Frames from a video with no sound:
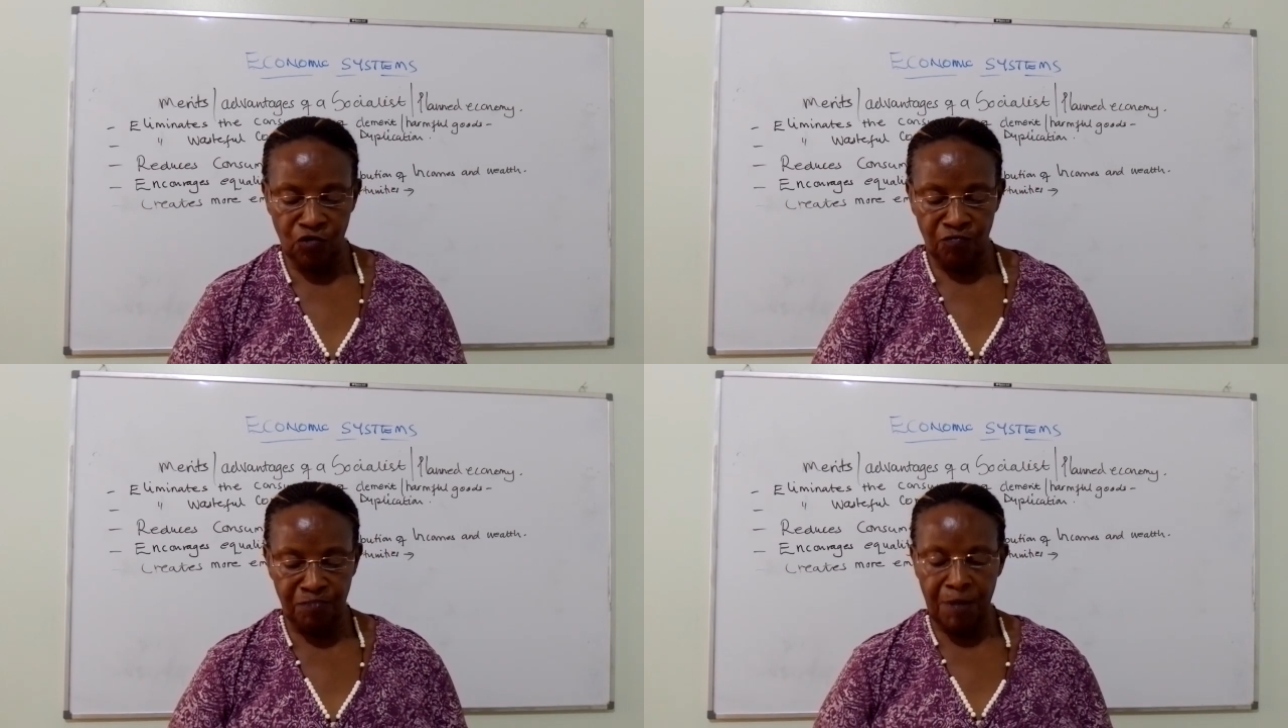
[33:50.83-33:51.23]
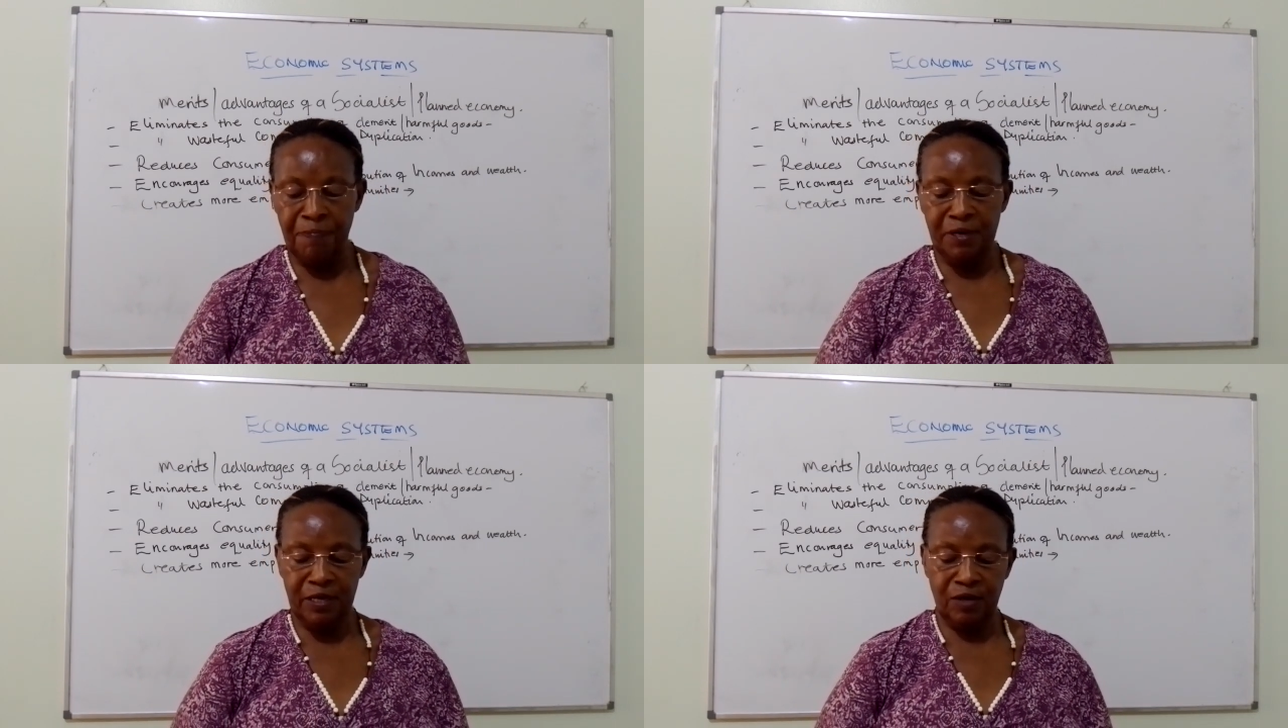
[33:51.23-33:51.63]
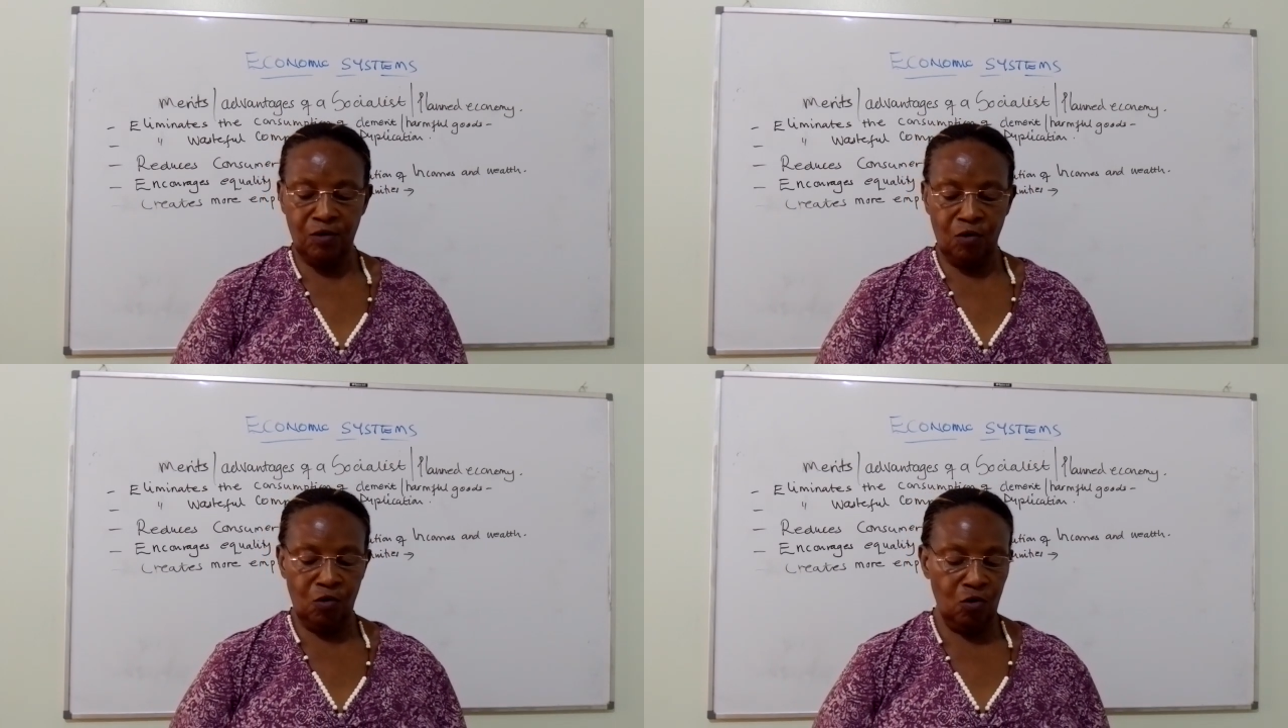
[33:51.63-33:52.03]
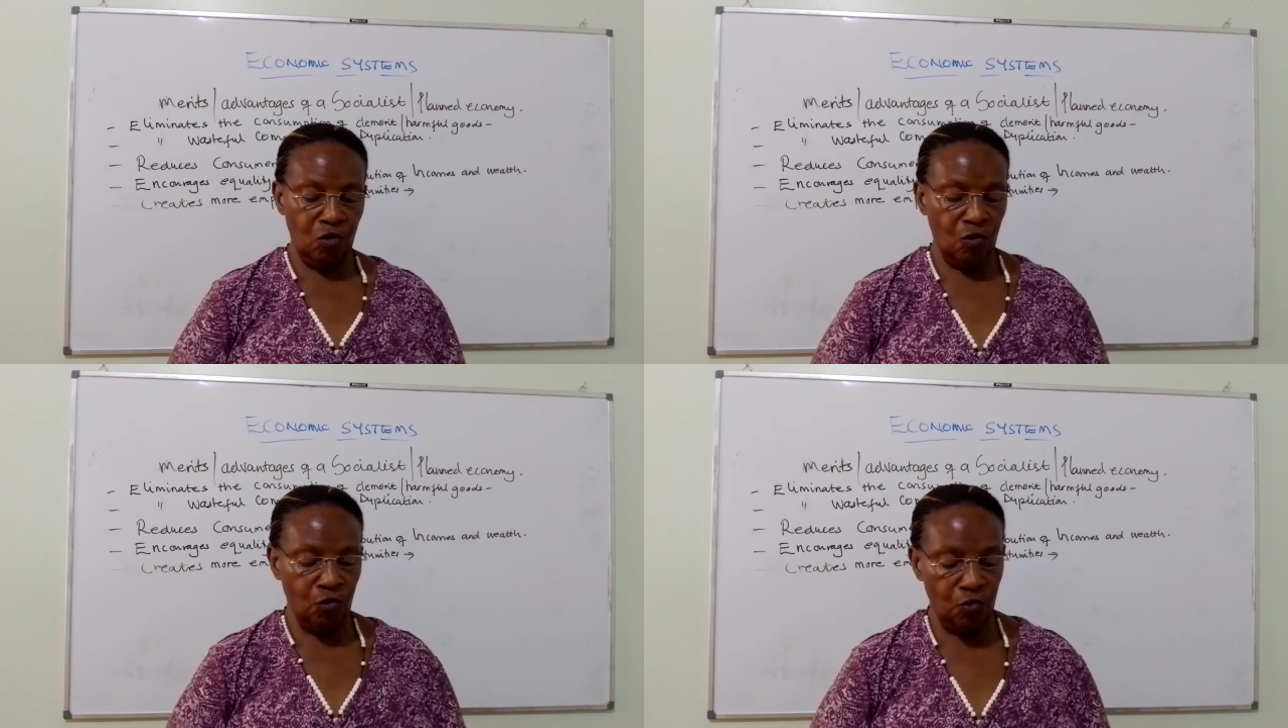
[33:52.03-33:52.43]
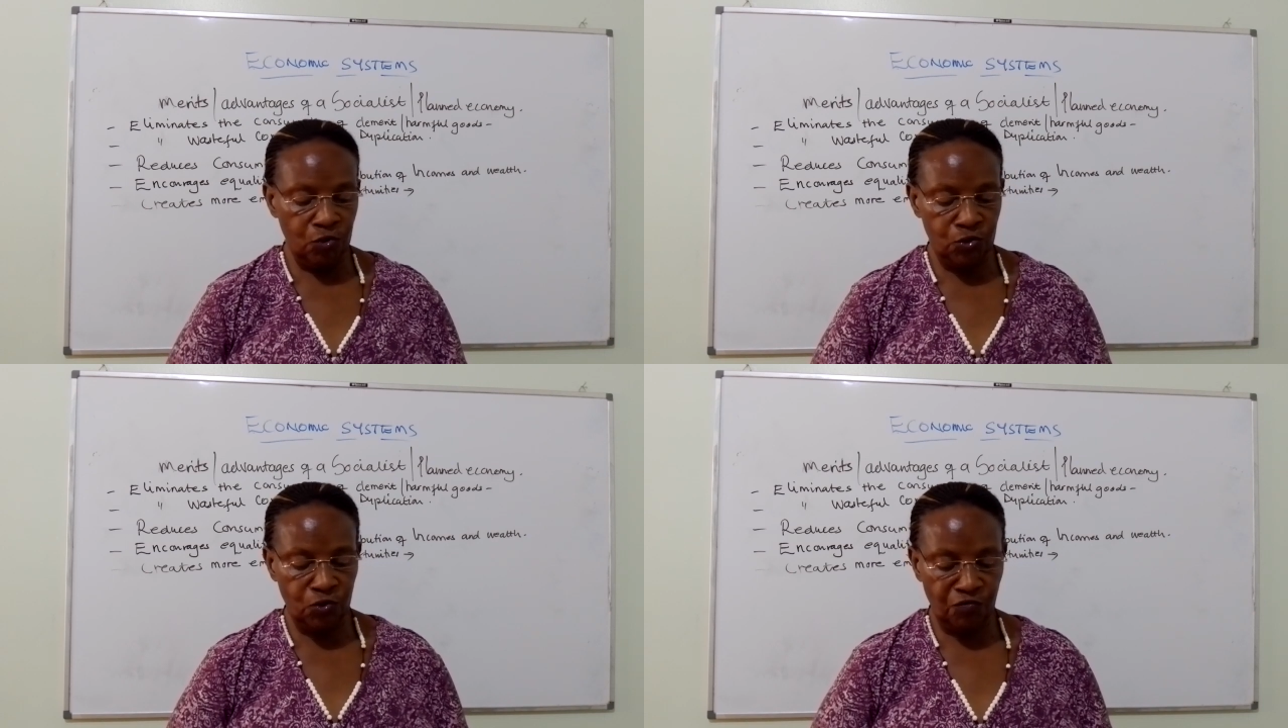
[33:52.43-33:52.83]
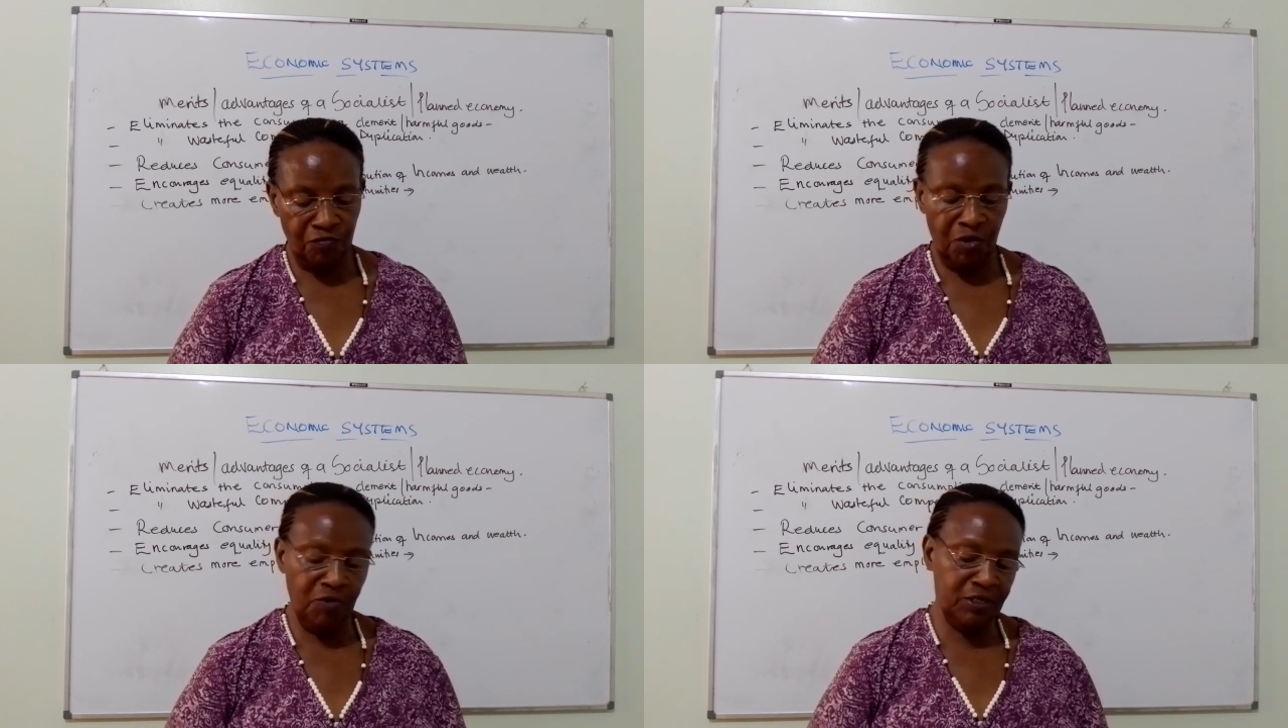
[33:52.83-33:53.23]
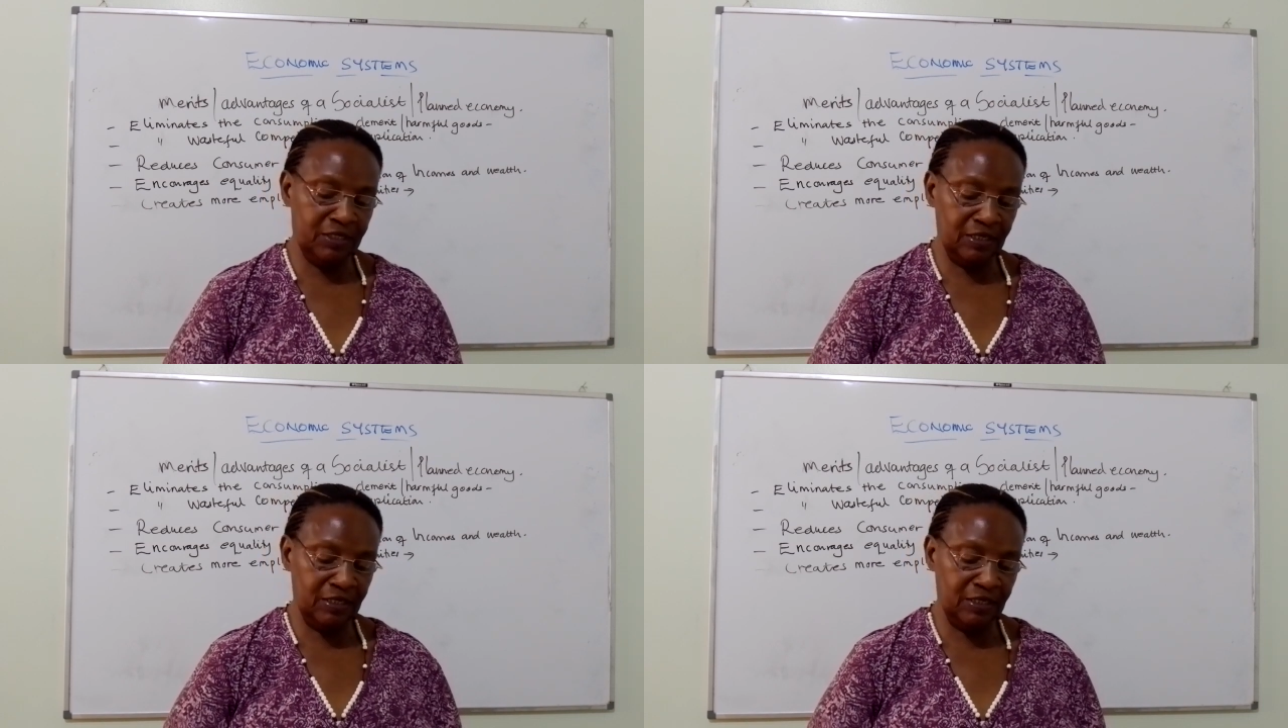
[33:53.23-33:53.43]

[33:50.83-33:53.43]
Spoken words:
public or goods of merit.